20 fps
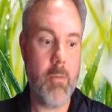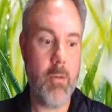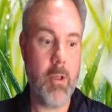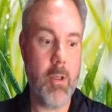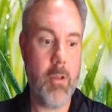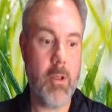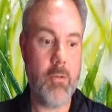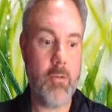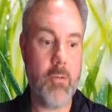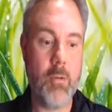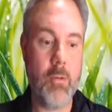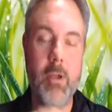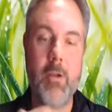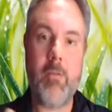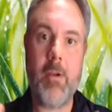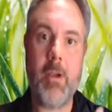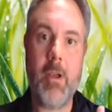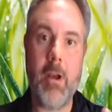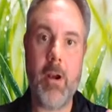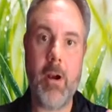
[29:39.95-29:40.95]
it's
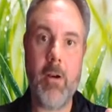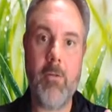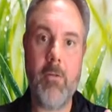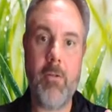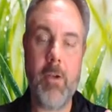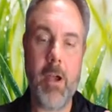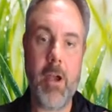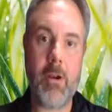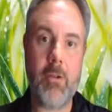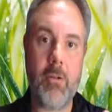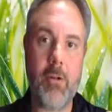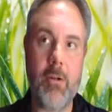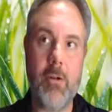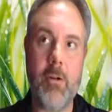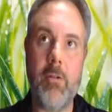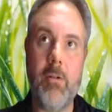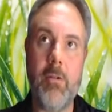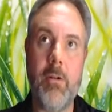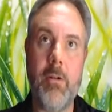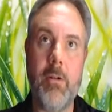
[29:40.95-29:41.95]
really an artifact
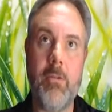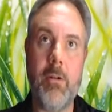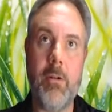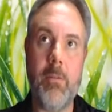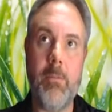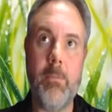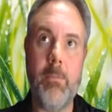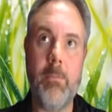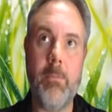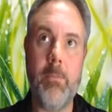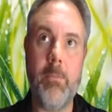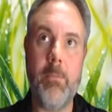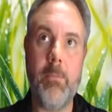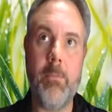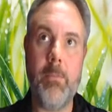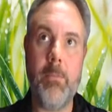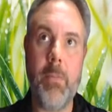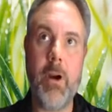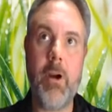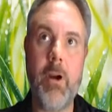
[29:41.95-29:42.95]
or it's a
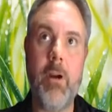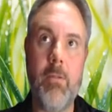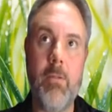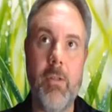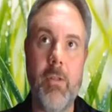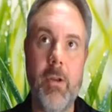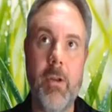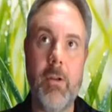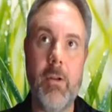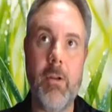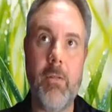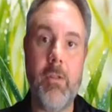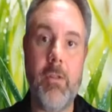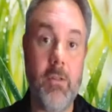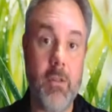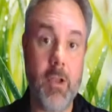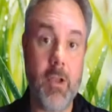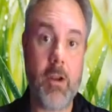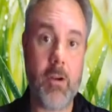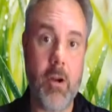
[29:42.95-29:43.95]
part of the
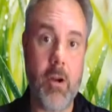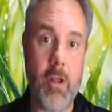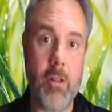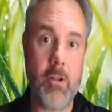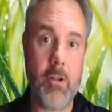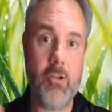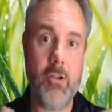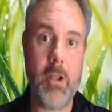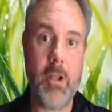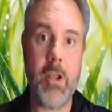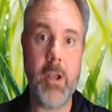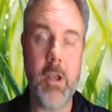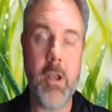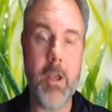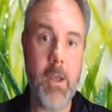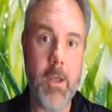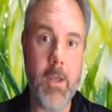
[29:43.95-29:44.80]
technology,